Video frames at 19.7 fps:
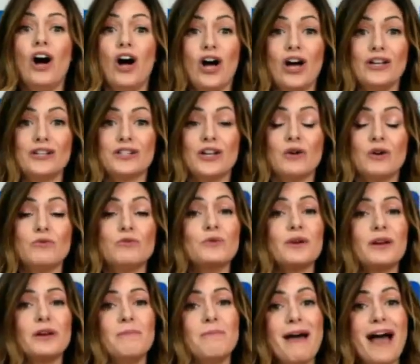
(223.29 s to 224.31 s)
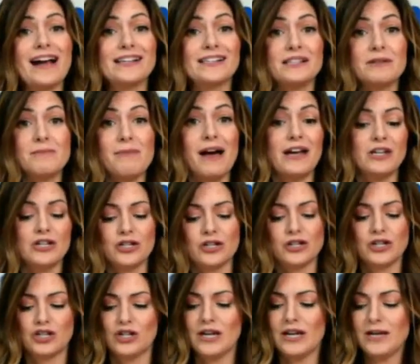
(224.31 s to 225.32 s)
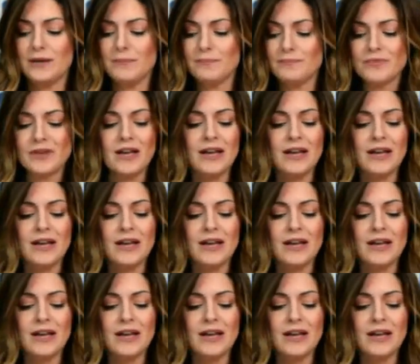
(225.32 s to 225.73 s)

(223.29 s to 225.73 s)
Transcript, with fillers: Also, you can maximize your sheet.